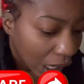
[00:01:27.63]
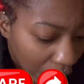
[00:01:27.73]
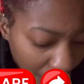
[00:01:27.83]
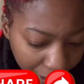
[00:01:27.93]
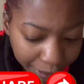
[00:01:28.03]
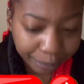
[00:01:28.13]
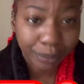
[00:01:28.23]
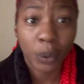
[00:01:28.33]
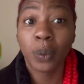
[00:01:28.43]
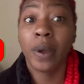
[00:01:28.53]
um
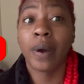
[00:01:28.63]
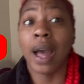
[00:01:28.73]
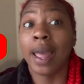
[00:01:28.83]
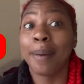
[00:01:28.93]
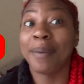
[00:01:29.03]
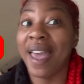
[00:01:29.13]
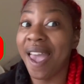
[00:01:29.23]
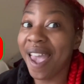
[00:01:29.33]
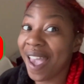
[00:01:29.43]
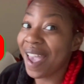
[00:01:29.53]
where i'm
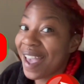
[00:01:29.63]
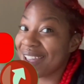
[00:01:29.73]
at